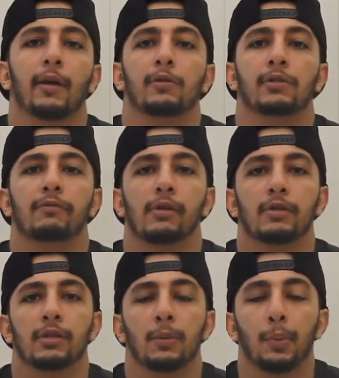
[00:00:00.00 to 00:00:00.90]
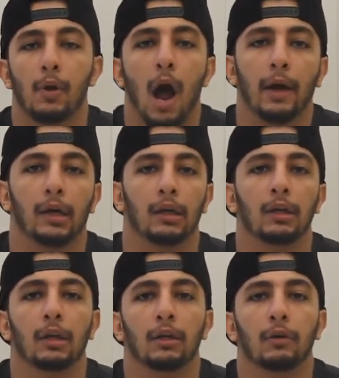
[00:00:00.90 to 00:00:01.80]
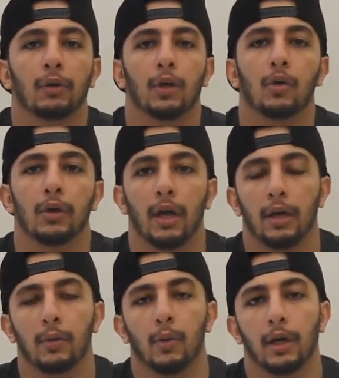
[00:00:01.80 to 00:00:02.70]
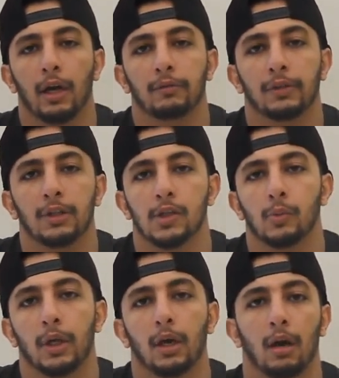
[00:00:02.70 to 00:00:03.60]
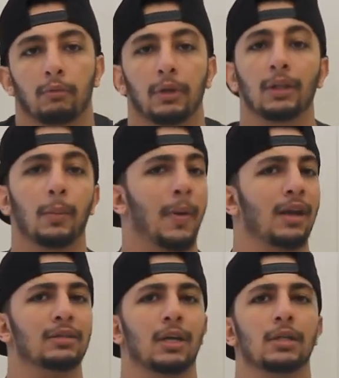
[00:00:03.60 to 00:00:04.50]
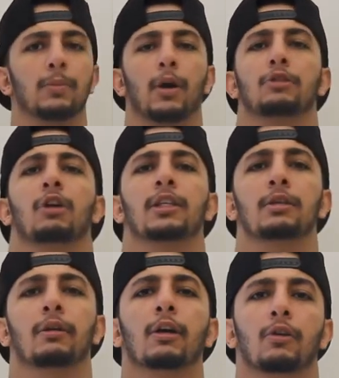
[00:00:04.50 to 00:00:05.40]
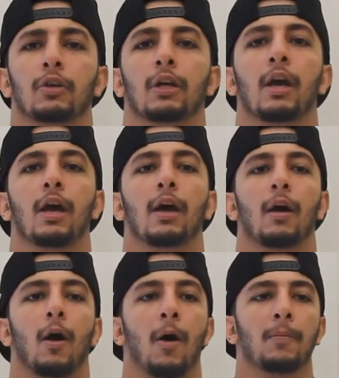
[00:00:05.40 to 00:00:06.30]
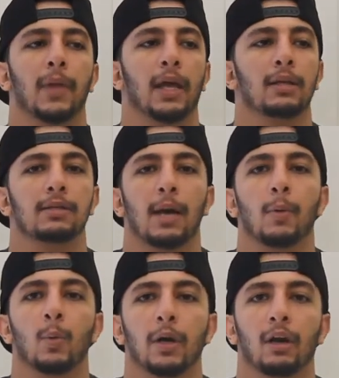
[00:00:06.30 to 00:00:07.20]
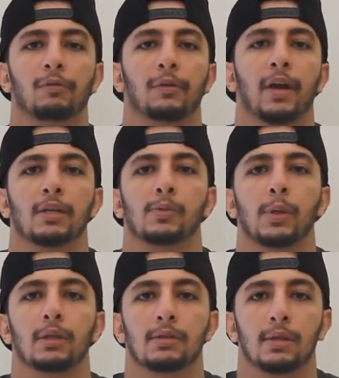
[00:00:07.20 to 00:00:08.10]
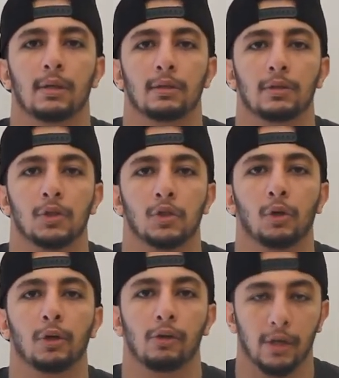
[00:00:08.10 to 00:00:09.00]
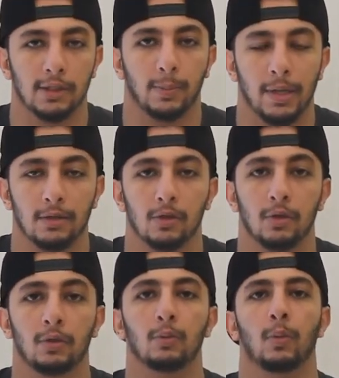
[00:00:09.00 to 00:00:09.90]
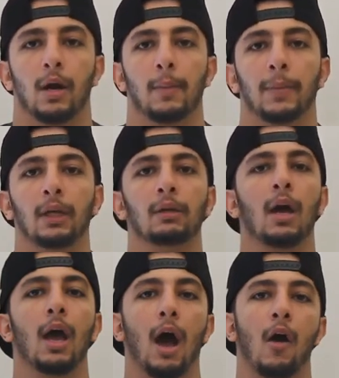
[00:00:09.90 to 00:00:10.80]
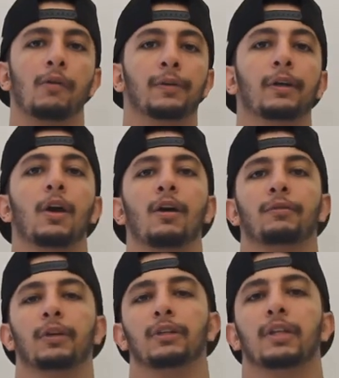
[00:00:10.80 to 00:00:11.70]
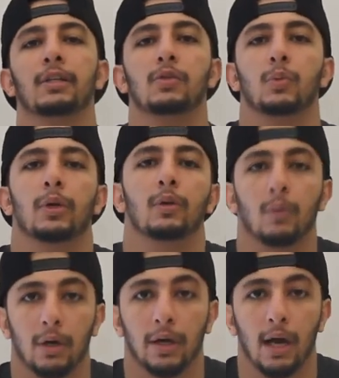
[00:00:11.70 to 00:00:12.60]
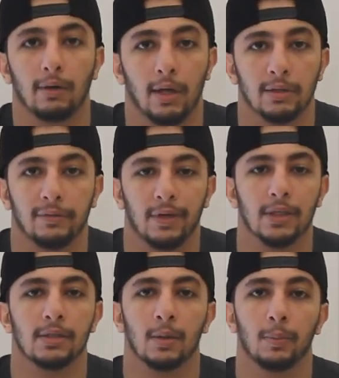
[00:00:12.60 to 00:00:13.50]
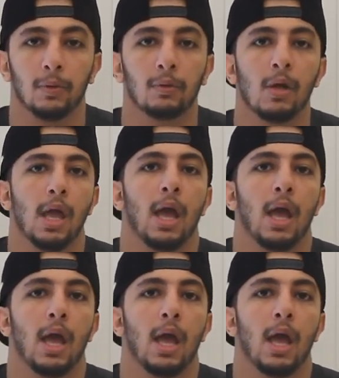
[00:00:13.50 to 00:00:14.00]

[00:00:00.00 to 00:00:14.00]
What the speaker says: it was very simple. I couldn't record any workout for this week. I really apologize, but I tried to record any type of workout for next week to show you or explain to you what I mean. However, for this week workout, it's very simple.